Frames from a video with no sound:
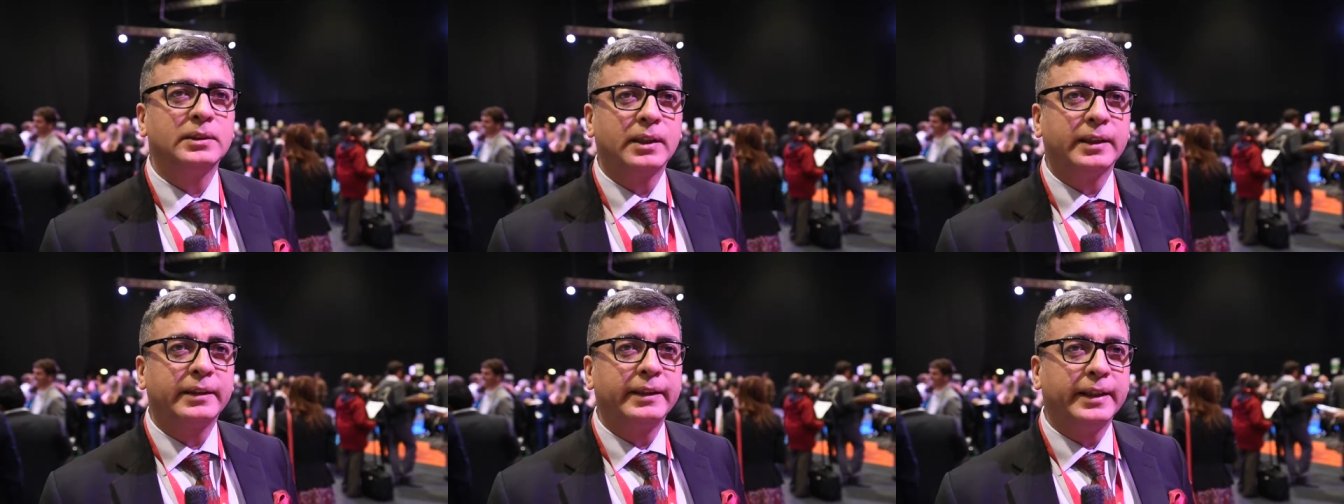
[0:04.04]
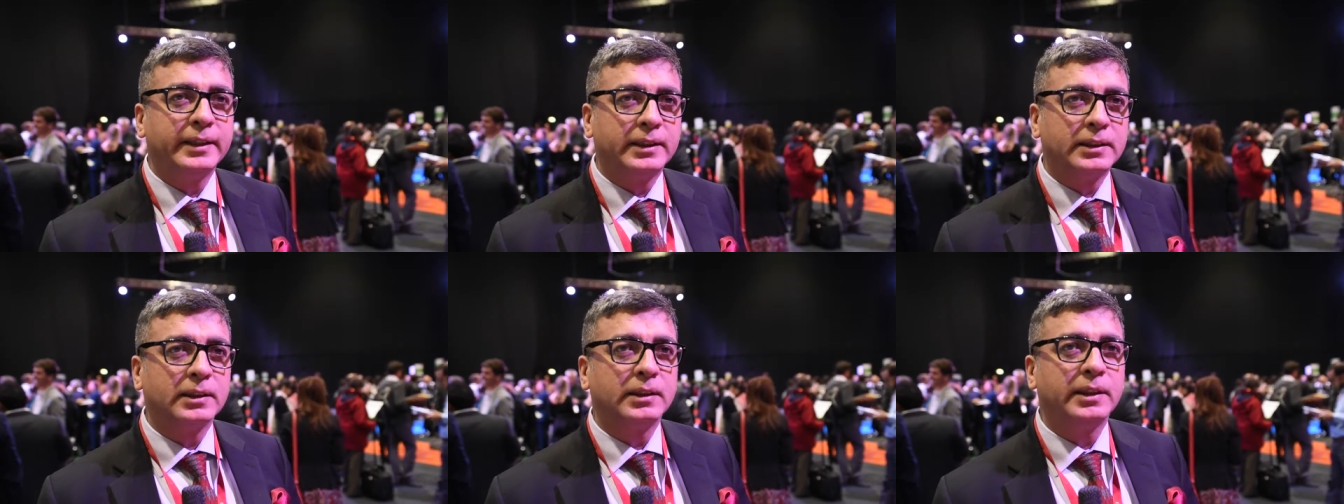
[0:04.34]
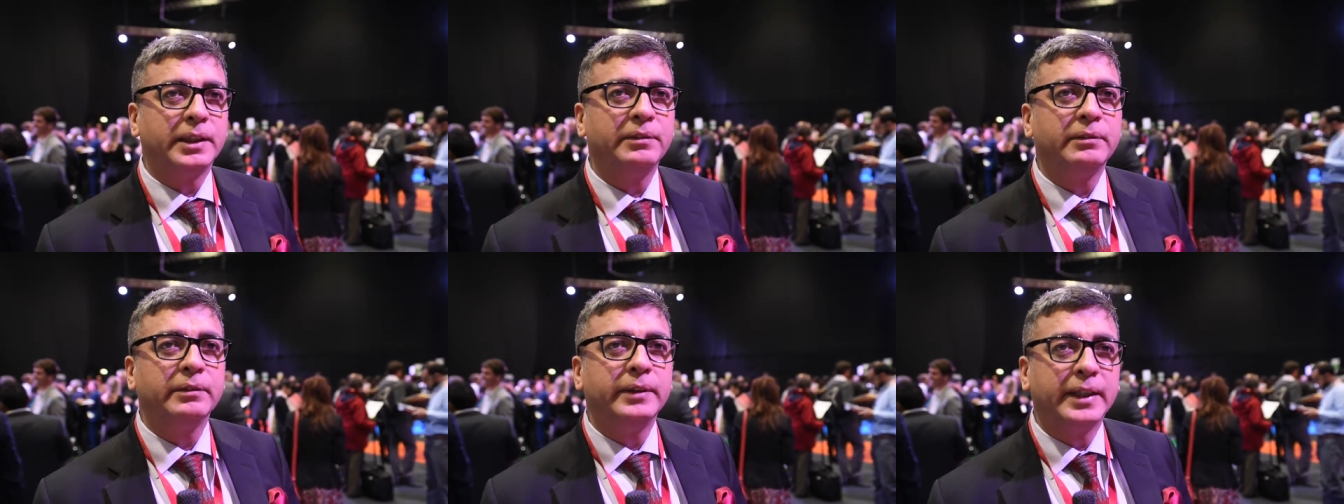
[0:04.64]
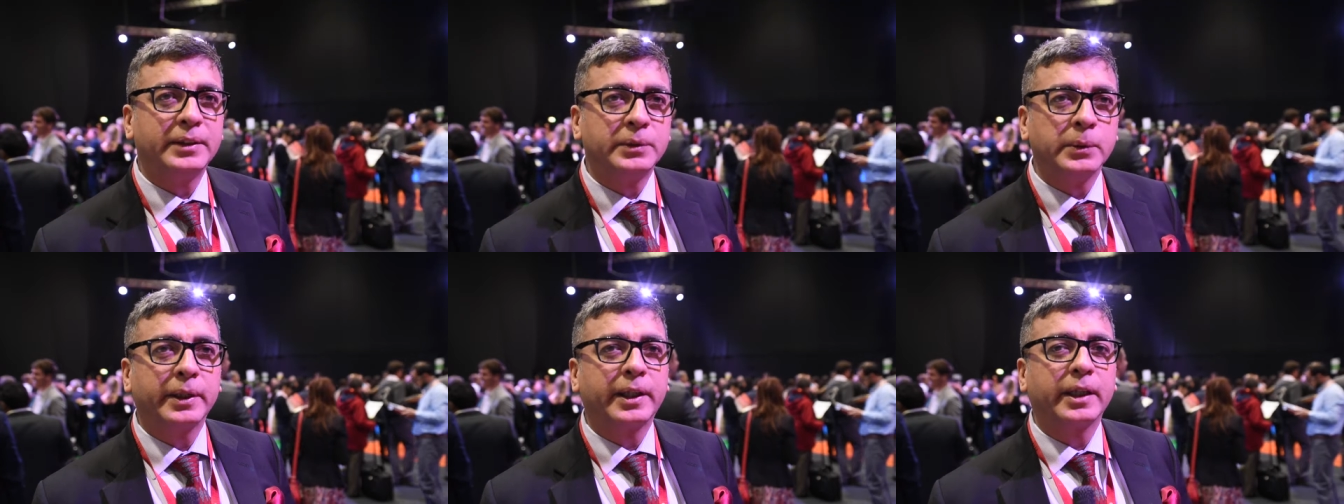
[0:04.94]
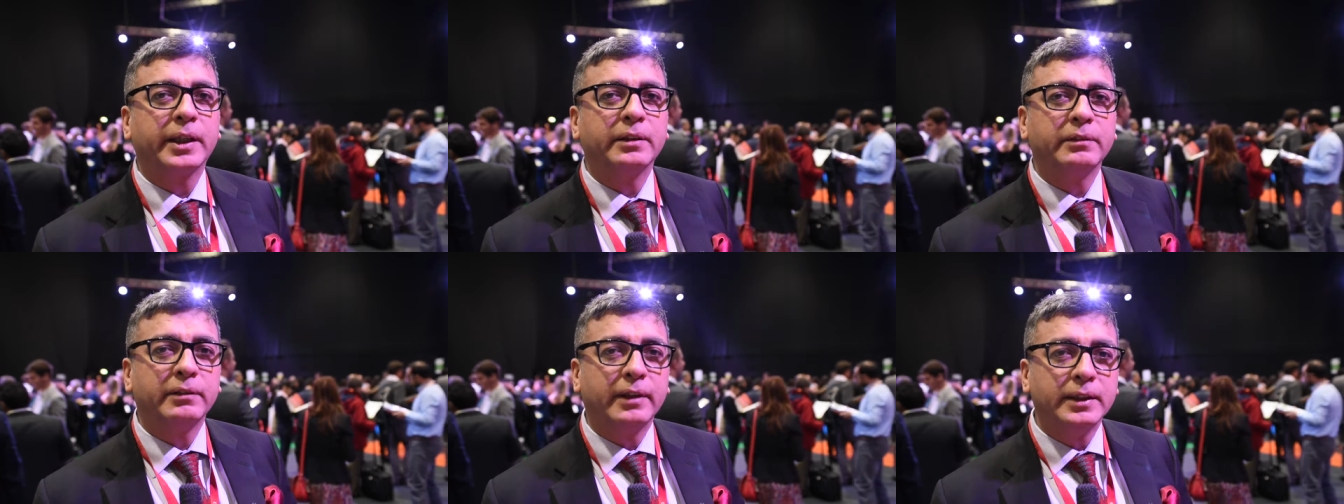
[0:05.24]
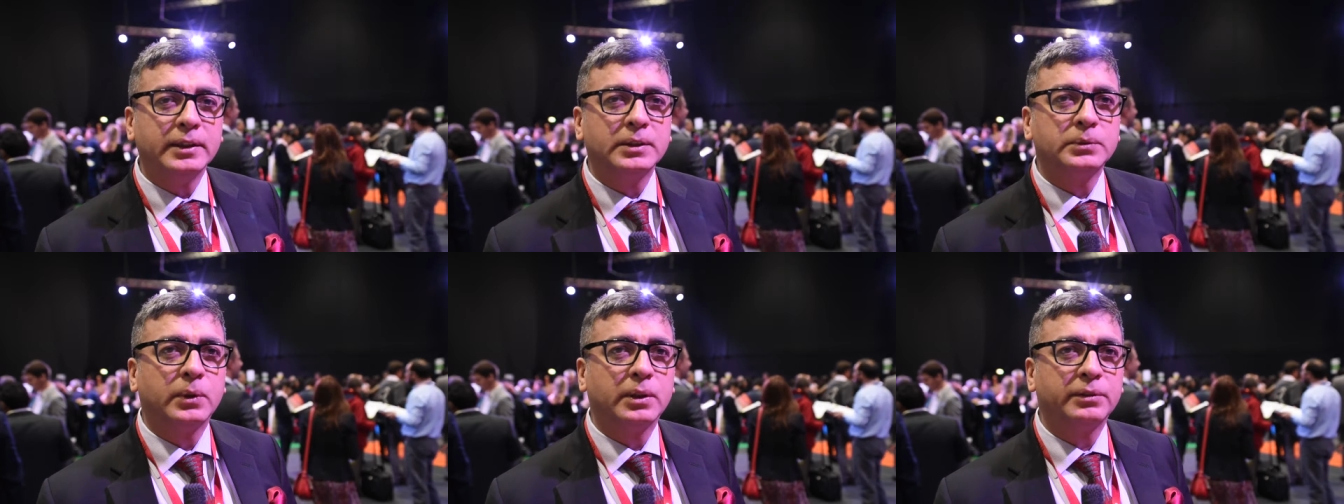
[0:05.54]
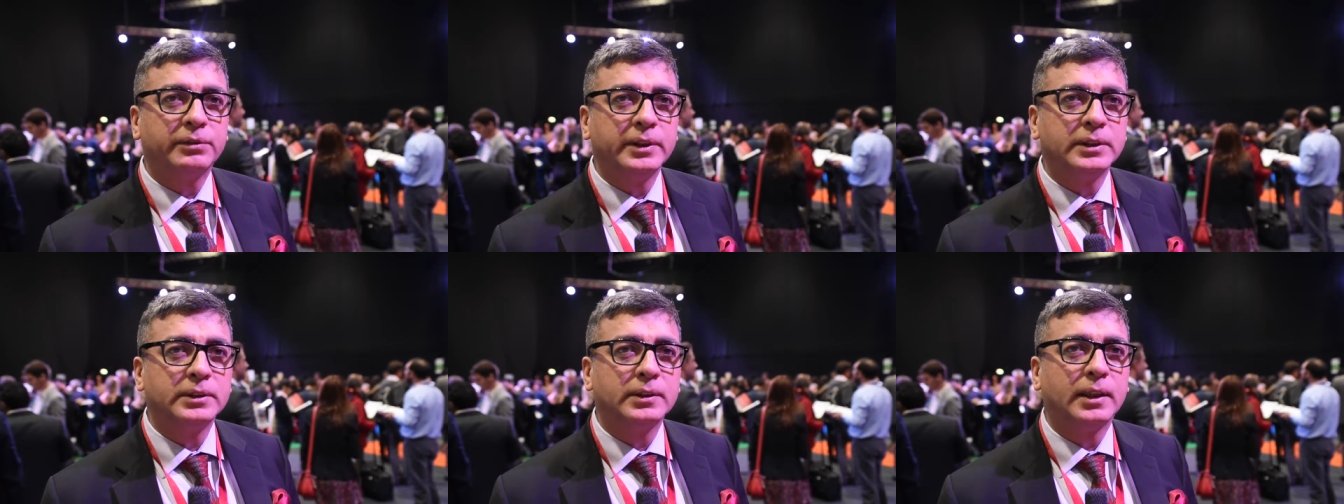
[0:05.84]
is a great uh, networking event,
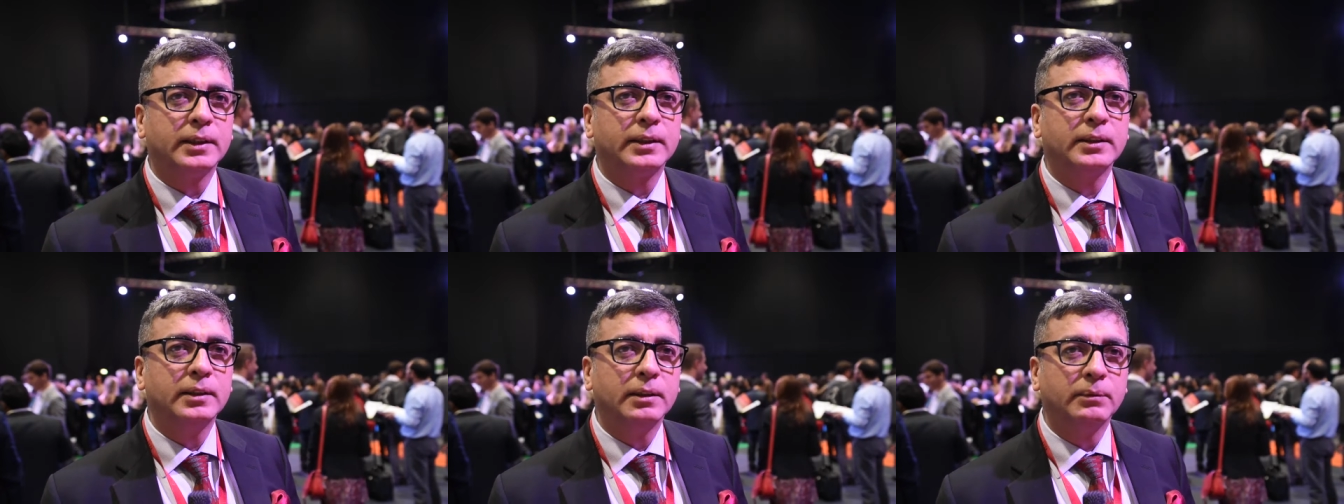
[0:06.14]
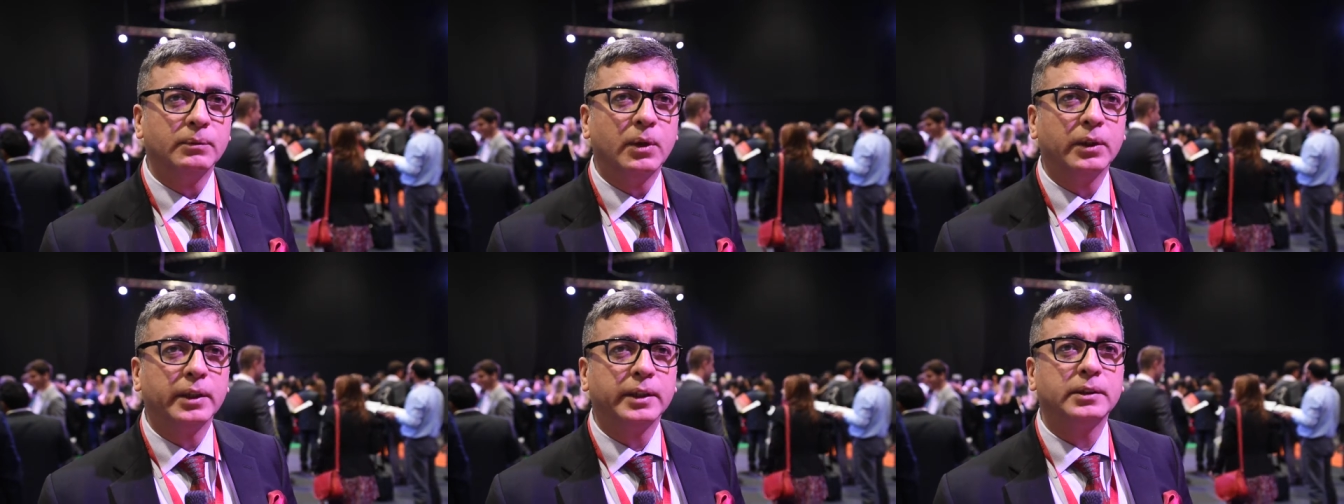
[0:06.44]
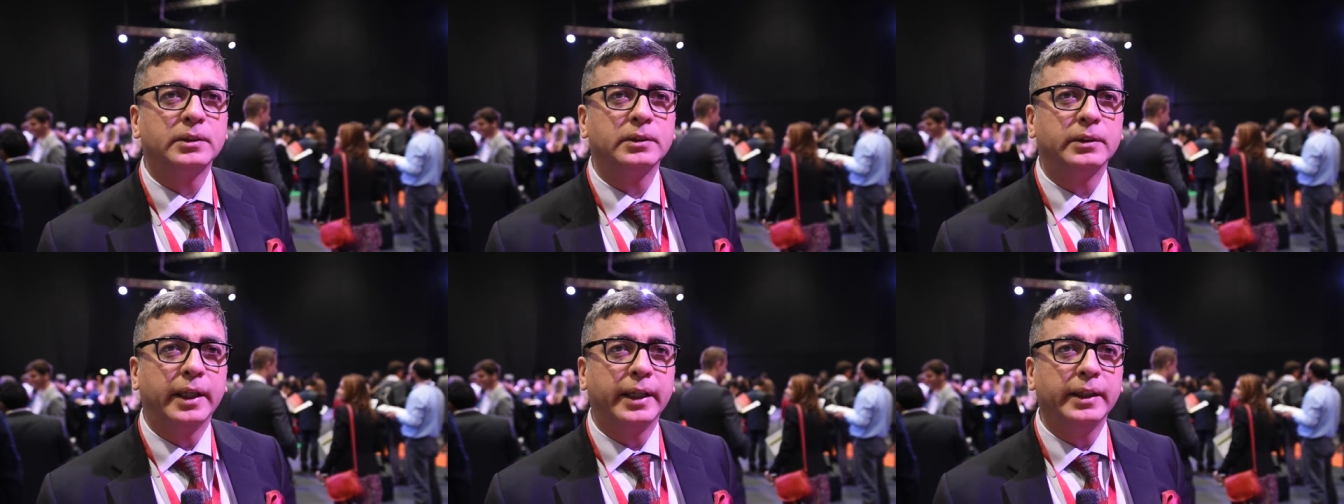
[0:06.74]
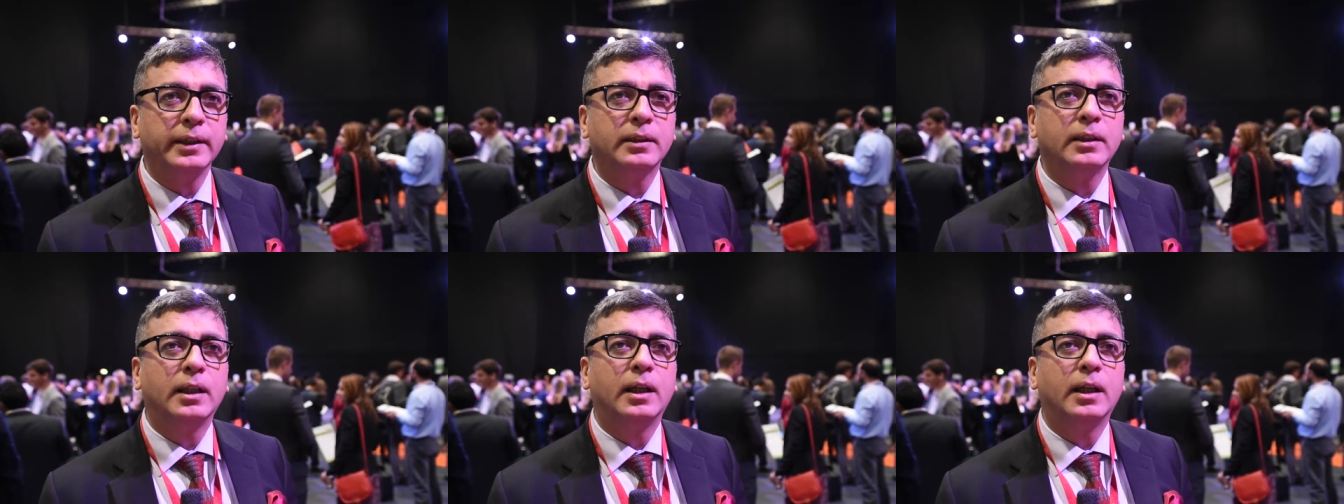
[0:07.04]
what we started in the morning today.